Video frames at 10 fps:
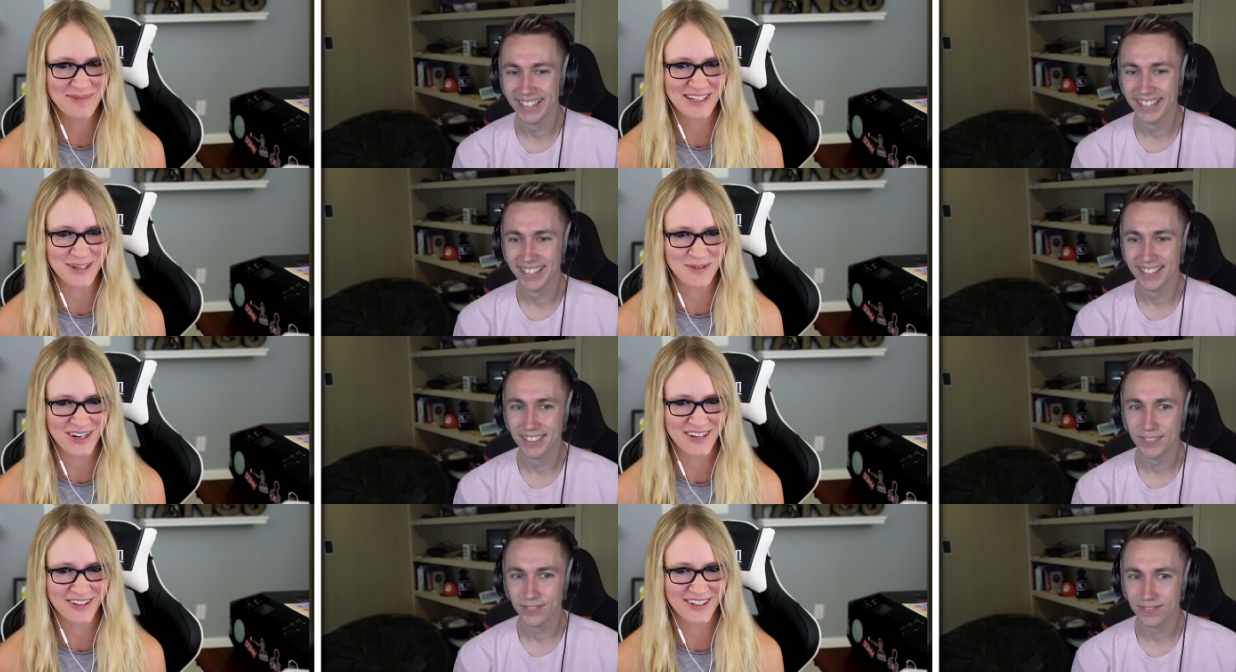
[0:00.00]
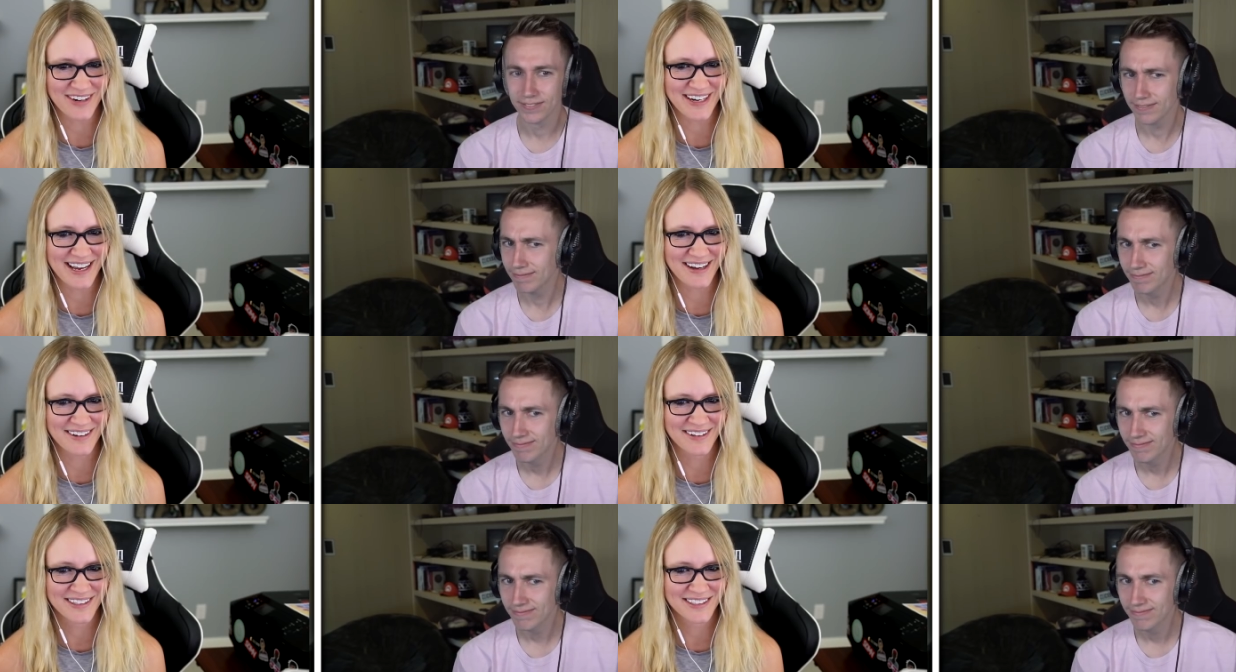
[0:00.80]
Speaker 1: like, I'm trying to look right
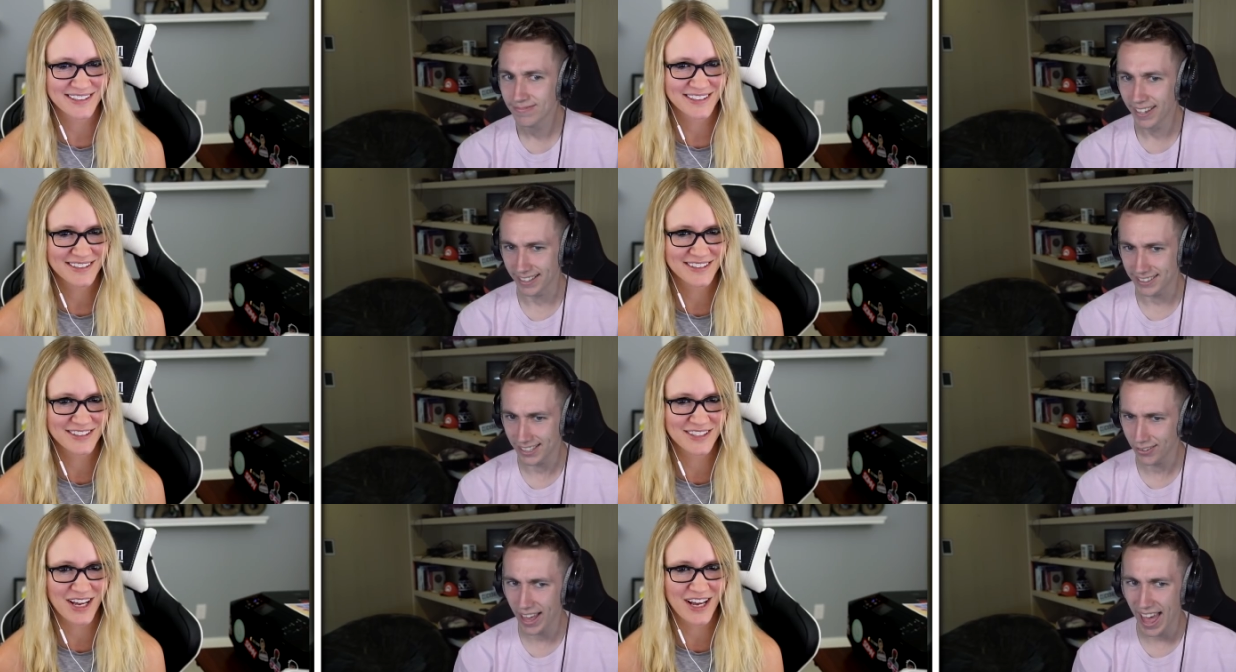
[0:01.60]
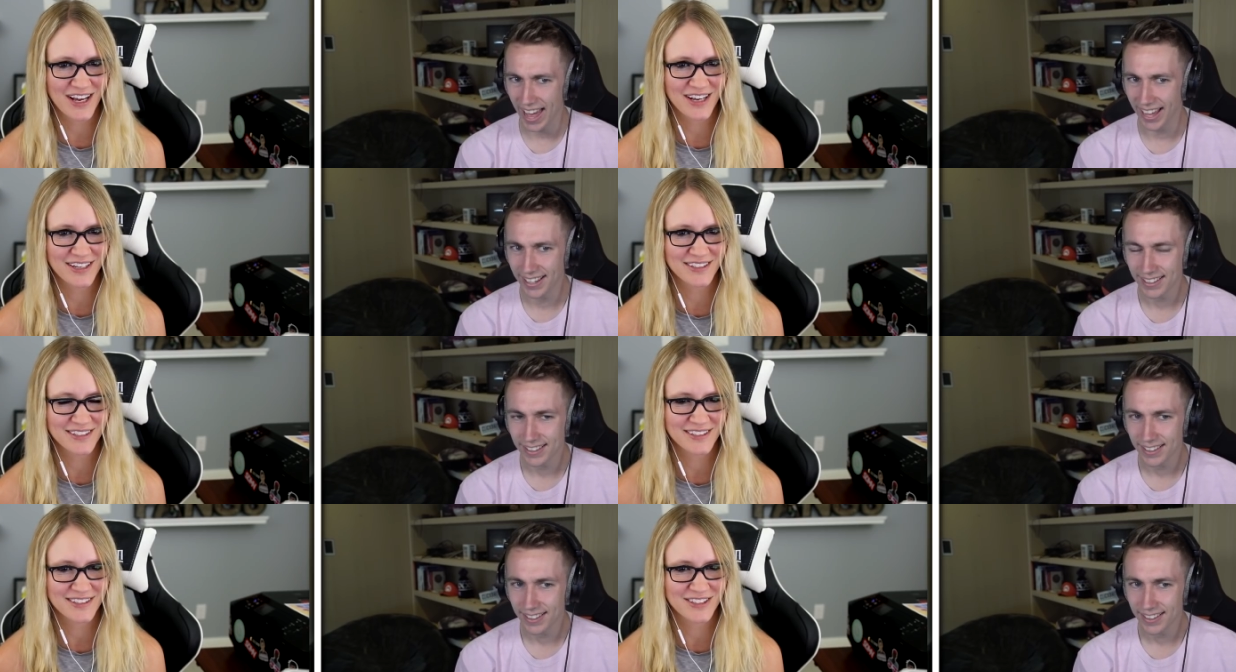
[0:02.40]
now. He's
Speaker 2: still uh, there.
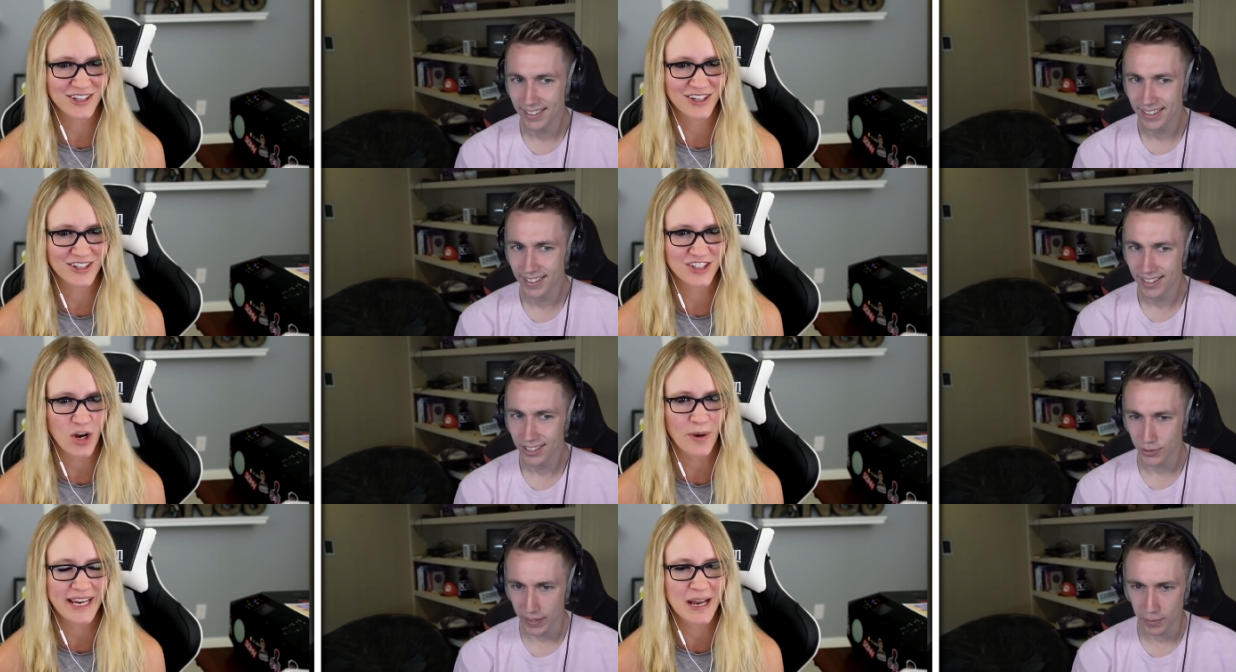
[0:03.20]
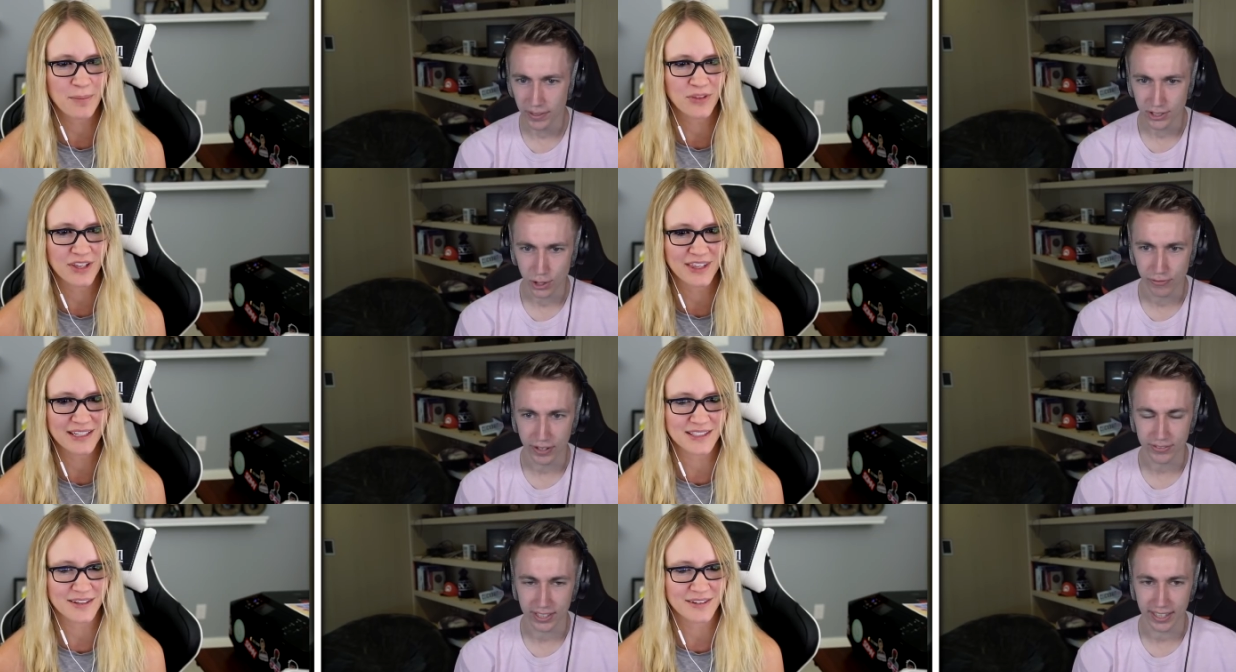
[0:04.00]
Search. Oh, I can't put the things
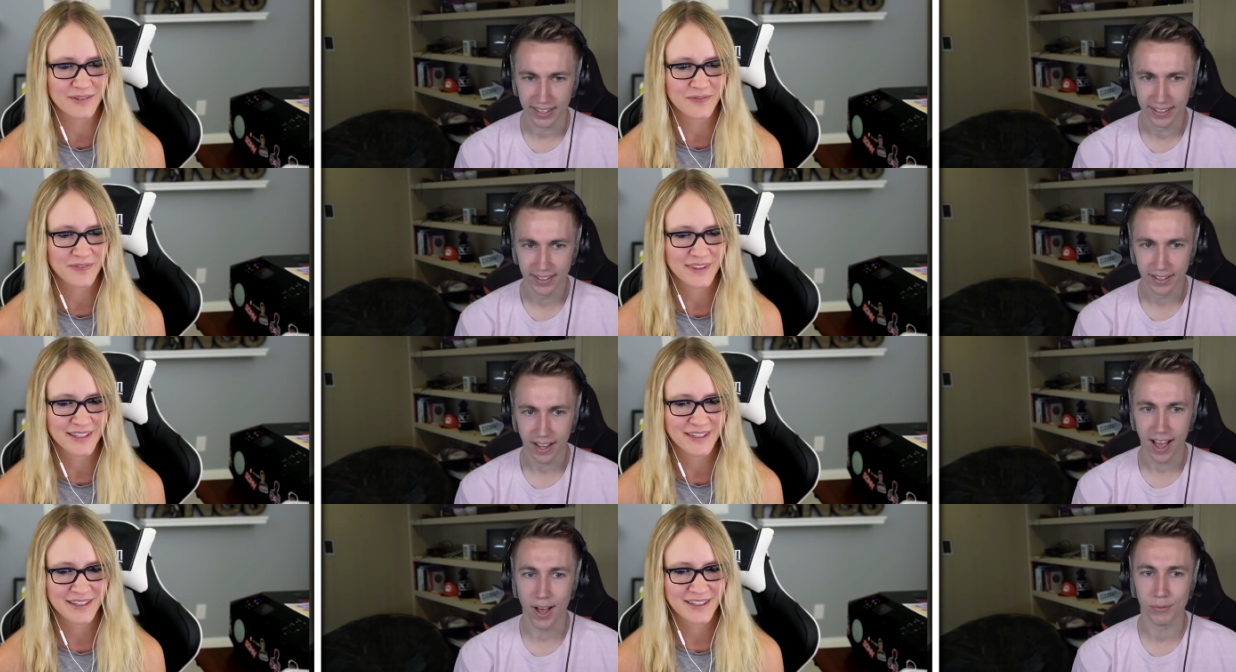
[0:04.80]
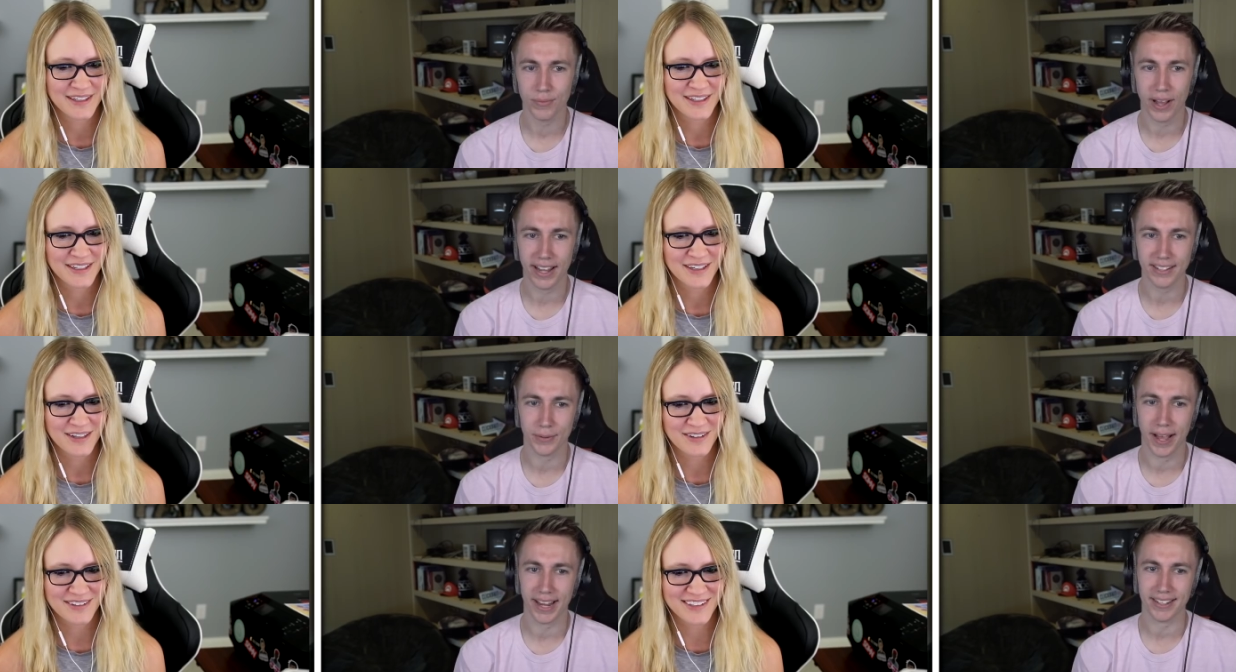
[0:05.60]
up. Oh, wait,
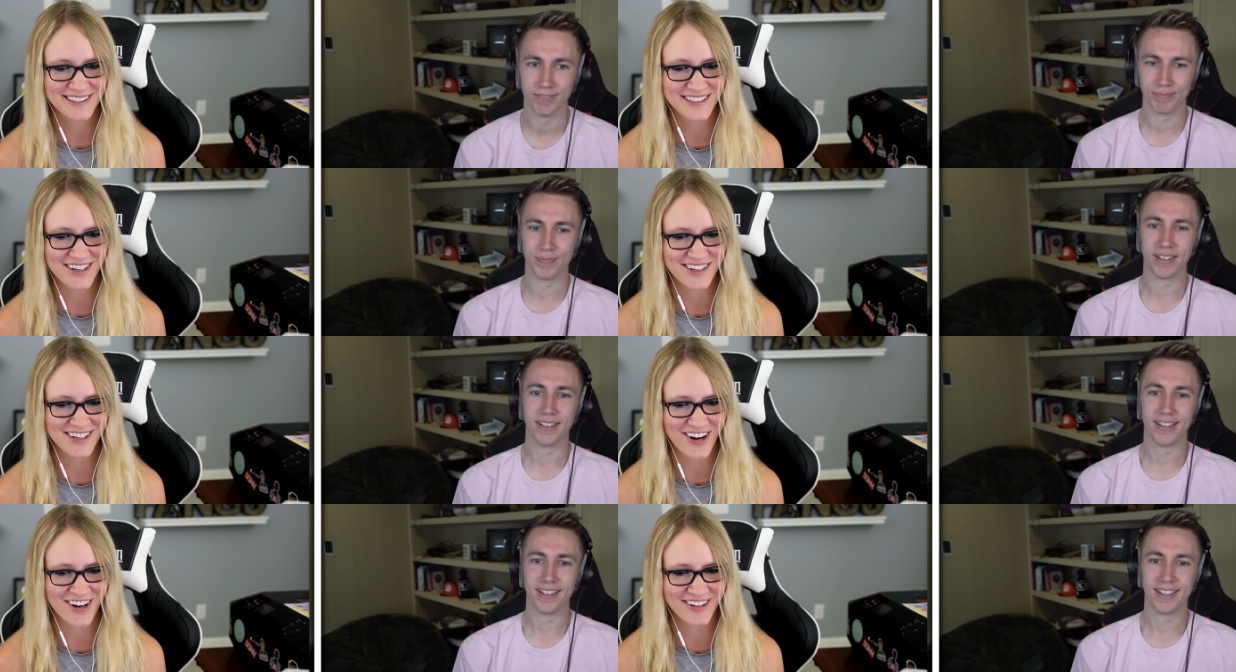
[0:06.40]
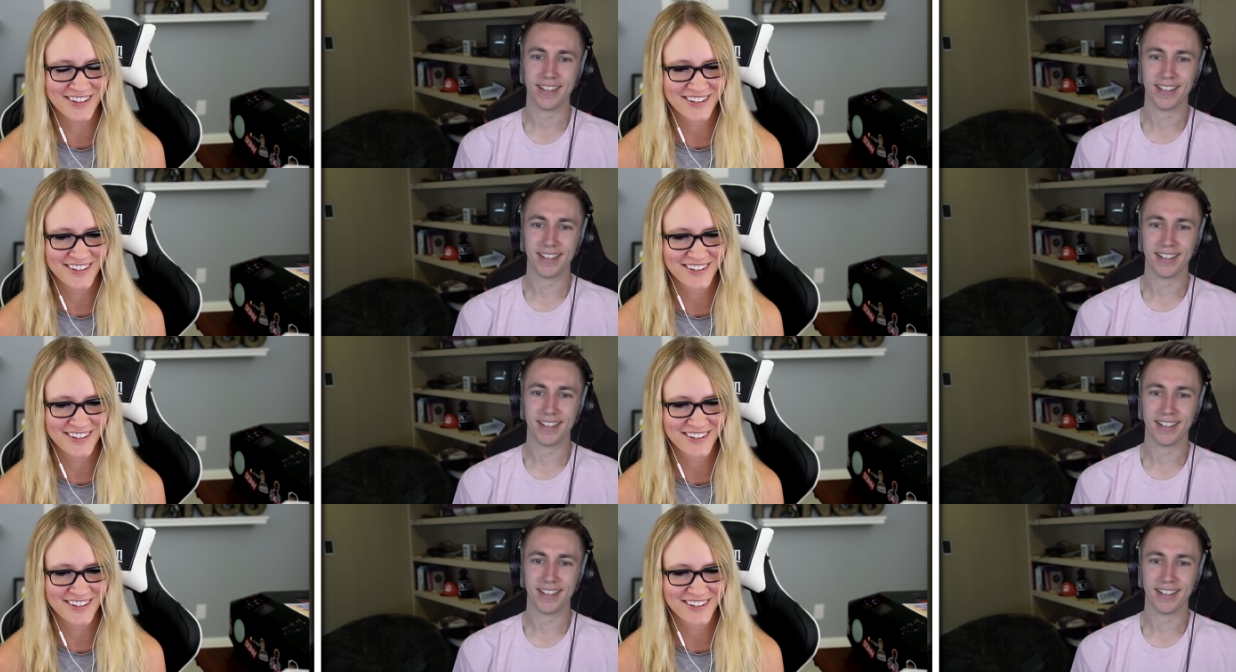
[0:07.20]
wait. Gone.